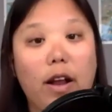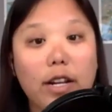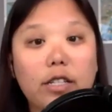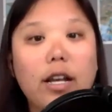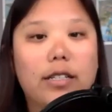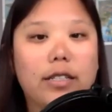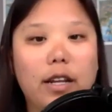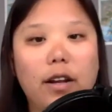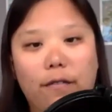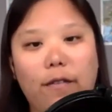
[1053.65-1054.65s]
And it does,
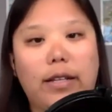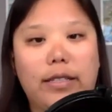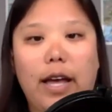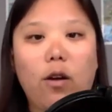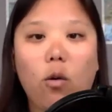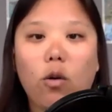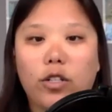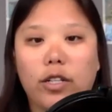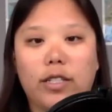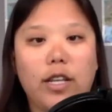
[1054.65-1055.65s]
it affects that. Or
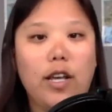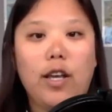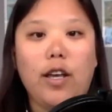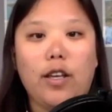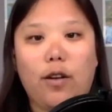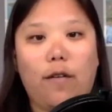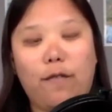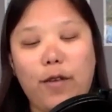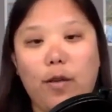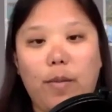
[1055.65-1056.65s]
just,
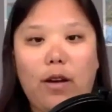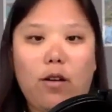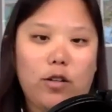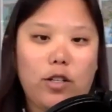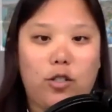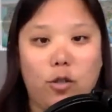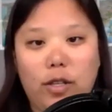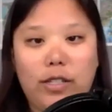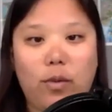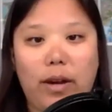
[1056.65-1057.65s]
feel better, or just do
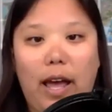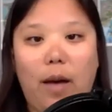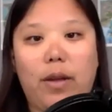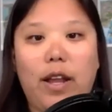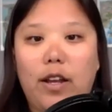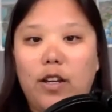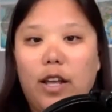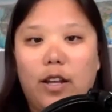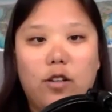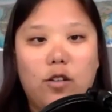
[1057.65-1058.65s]
this one habit.
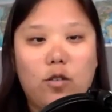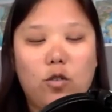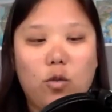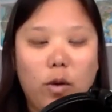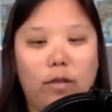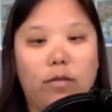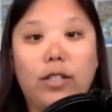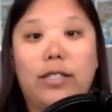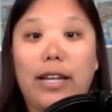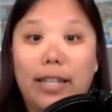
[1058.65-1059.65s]
And to what you
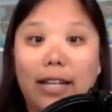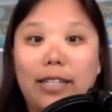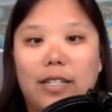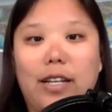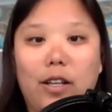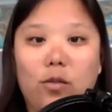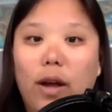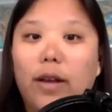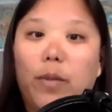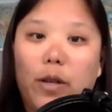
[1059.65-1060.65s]
just said, yes, it does,
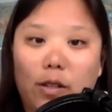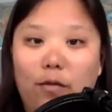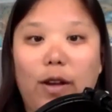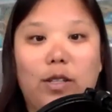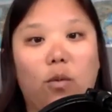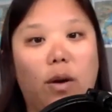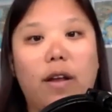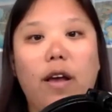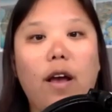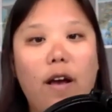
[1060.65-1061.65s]
right? Because affecting one
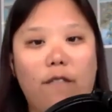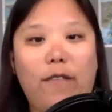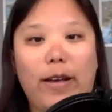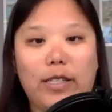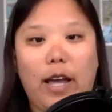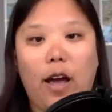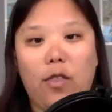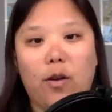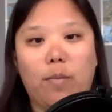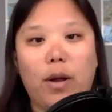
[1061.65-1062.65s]
affects the
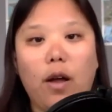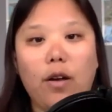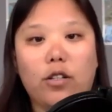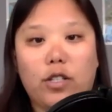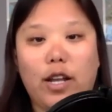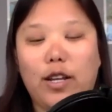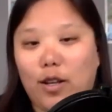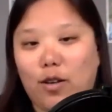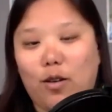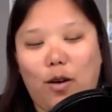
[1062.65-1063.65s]
other. But
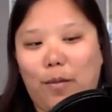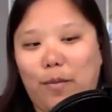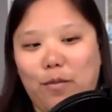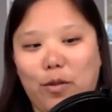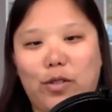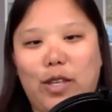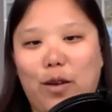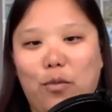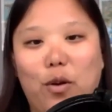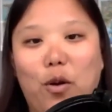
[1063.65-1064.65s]
understanding, you
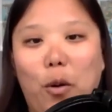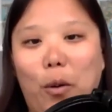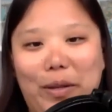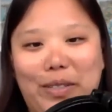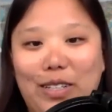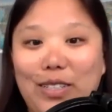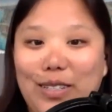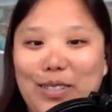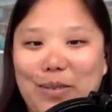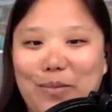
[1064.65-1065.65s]
said we're a holistic
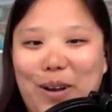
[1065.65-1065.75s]
system, right?